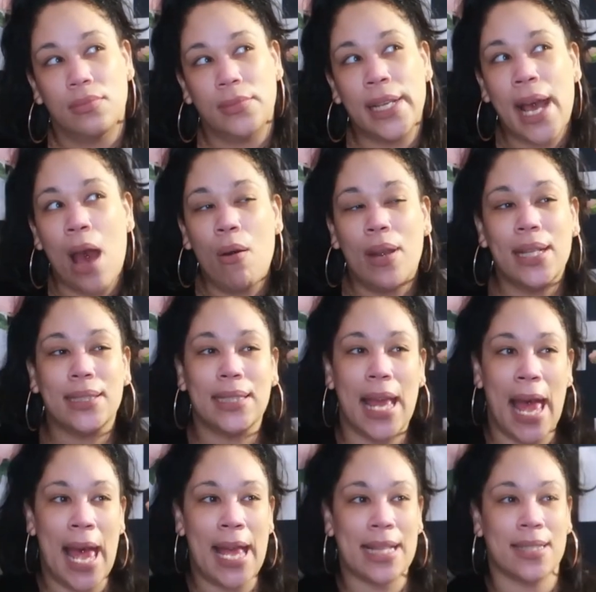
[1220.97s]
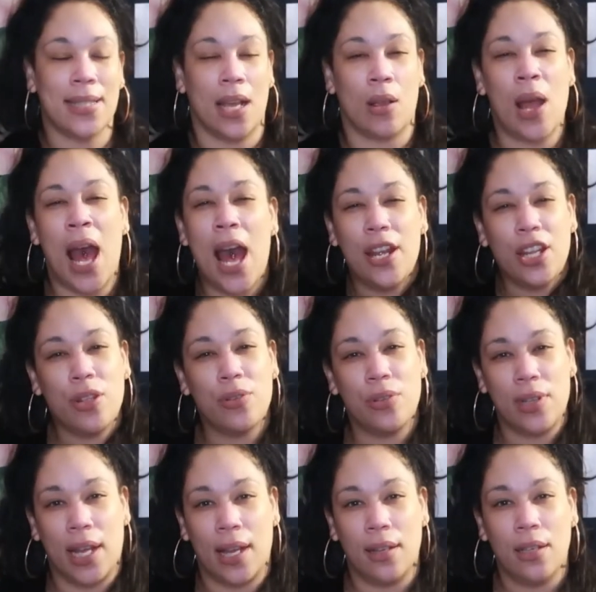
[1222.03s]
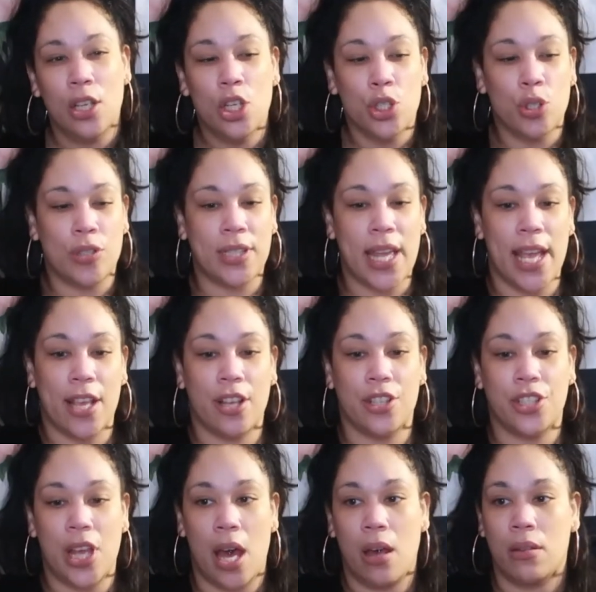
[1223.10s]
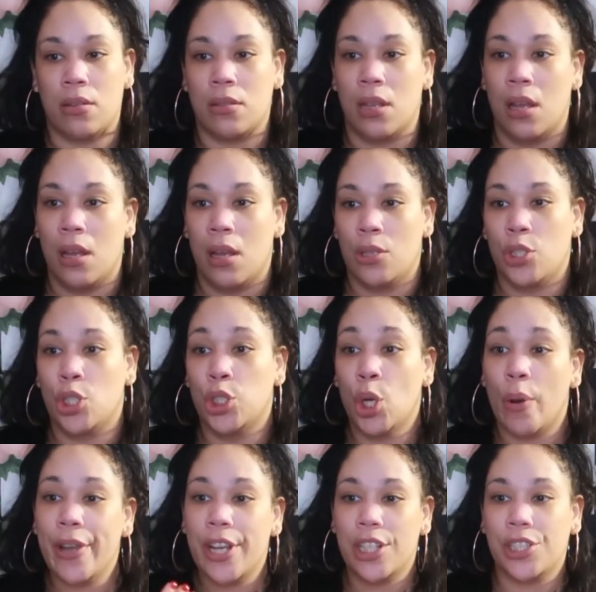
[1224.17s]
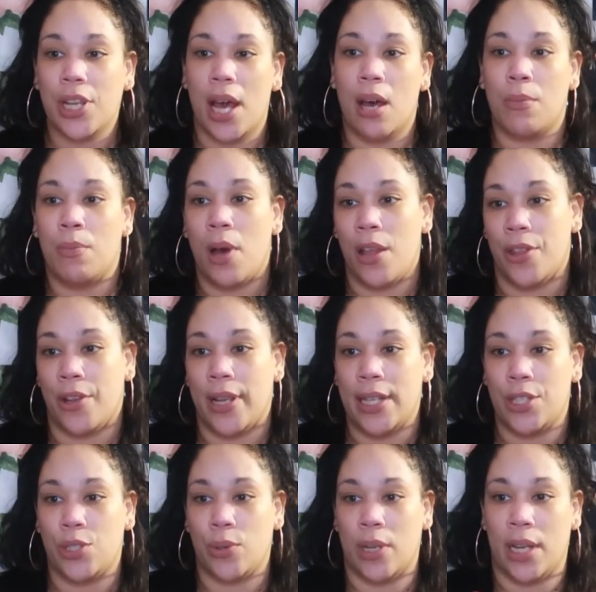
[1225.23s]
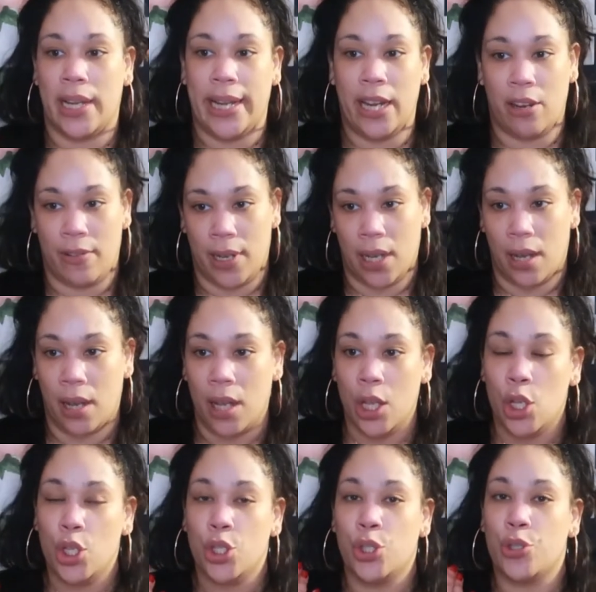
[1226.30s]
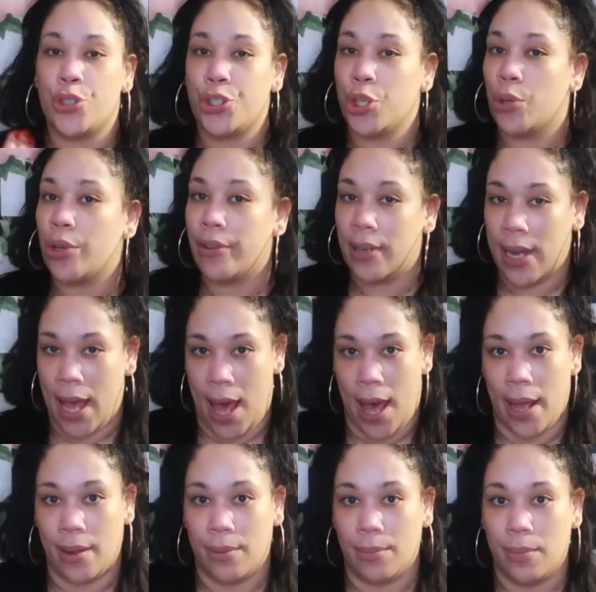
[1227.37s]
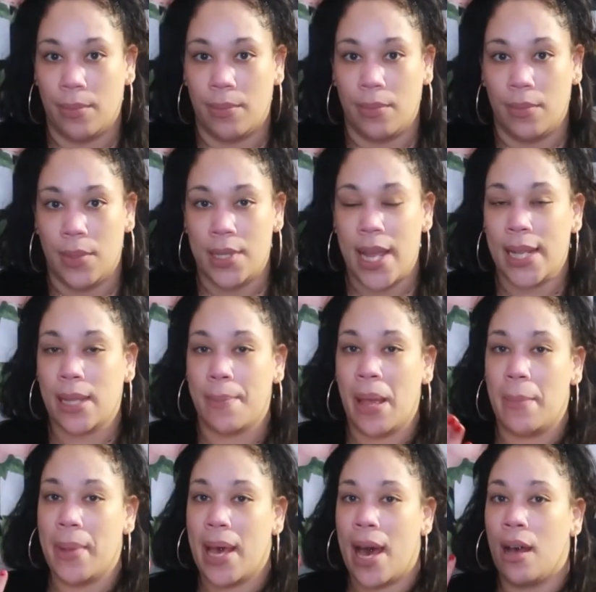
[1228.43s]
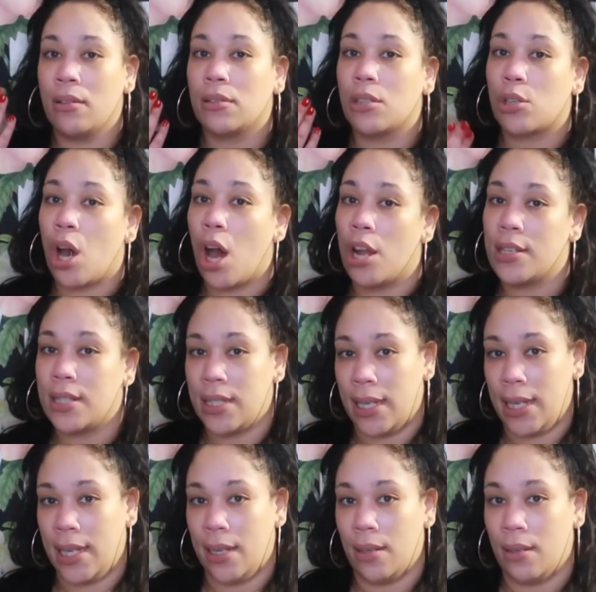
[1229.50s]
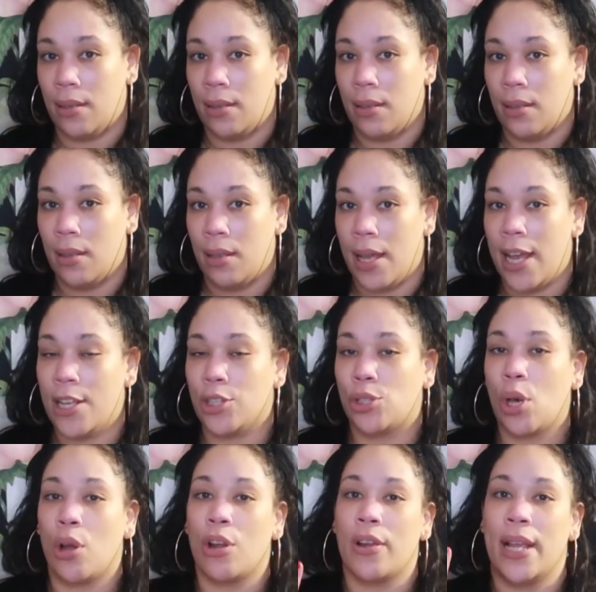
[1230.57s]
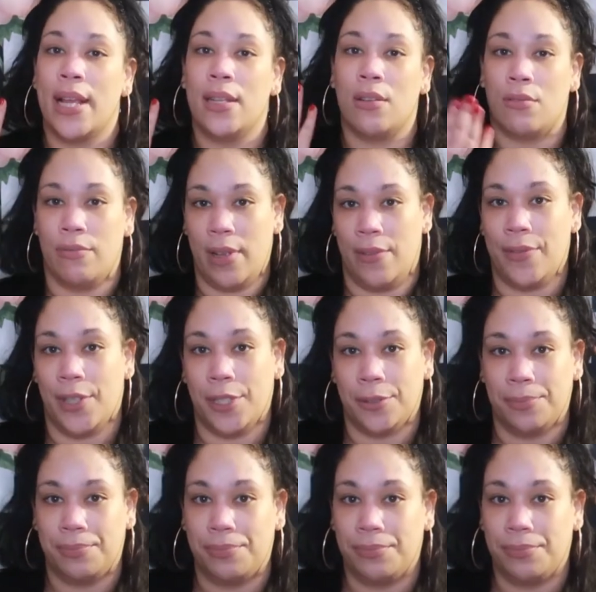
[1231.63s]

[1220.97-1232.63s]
Like, I would like to ask that. How do you do that? You take your child, you lower your child mother into an area. You shoot her in the head. Take the baby out the car seat and throw her in the river.